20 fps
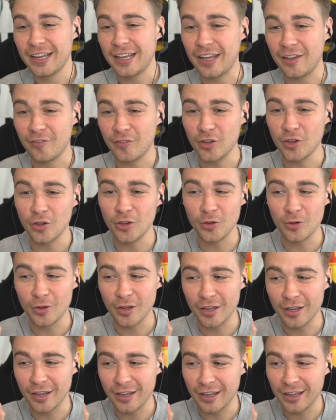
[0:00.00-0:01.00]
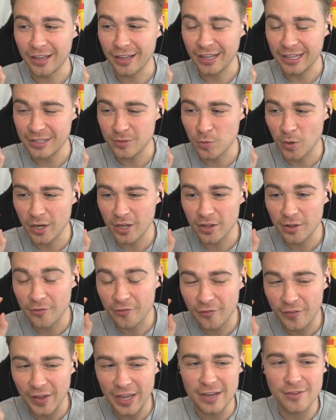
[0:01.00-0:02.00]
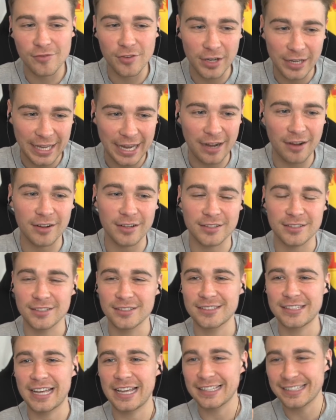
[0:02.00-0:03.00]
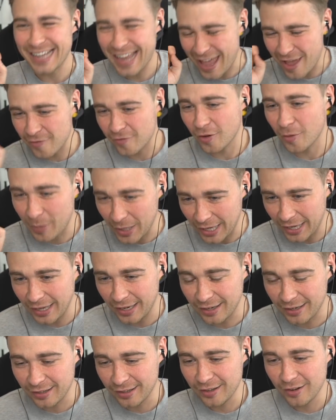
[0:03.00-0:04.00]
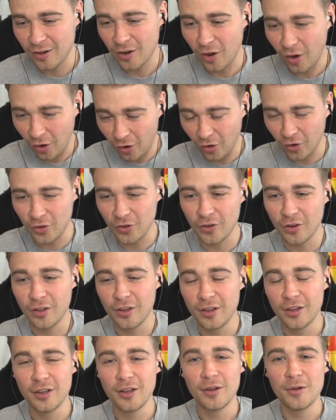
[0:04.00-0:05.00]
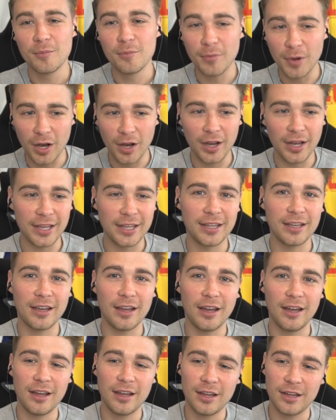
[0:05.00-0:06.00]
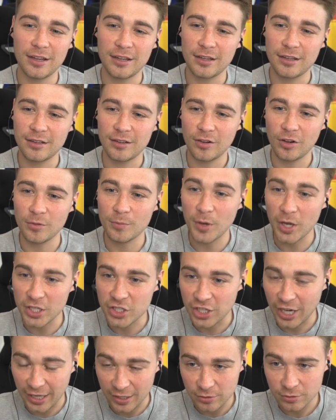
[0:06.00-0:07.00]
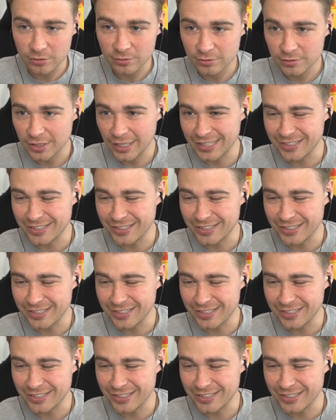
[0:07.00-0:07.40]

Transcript: If you, he's one of the favourite characters that's ever been on my uh, on my channel.